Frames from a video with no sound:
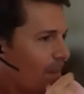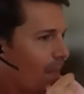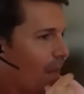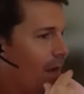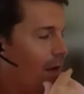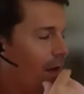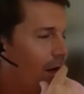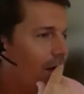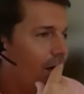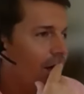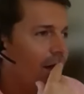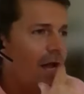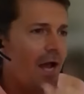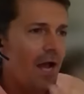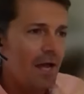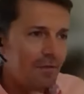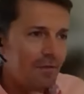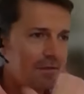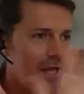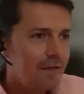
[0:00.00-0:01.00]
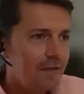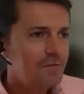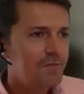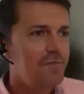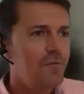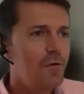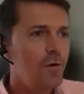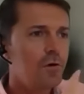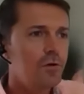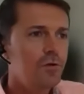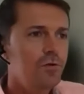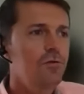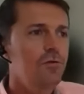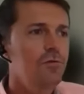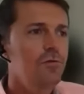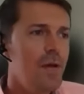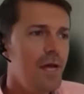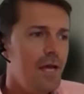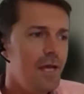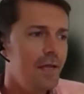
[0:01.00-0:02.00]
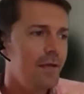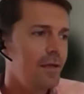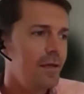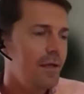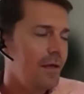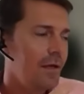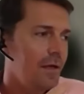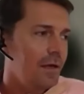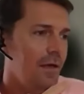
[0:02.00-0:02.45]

And that's for a human